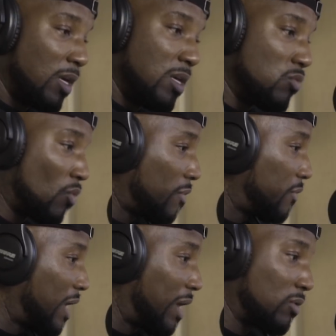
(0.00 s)
eating
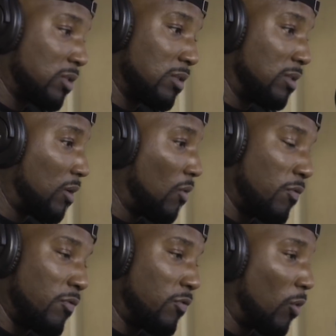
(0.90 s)
Waffle House in
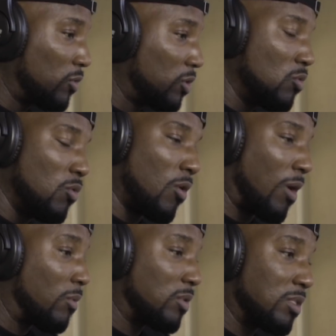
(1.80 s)
02.
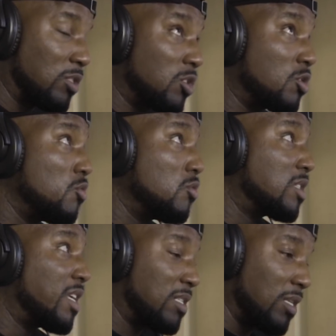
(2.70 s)
I was
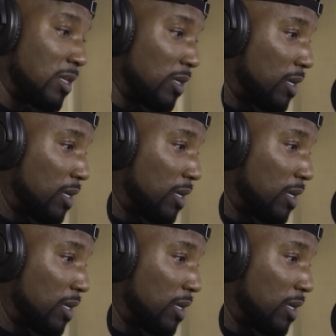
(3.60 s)
260.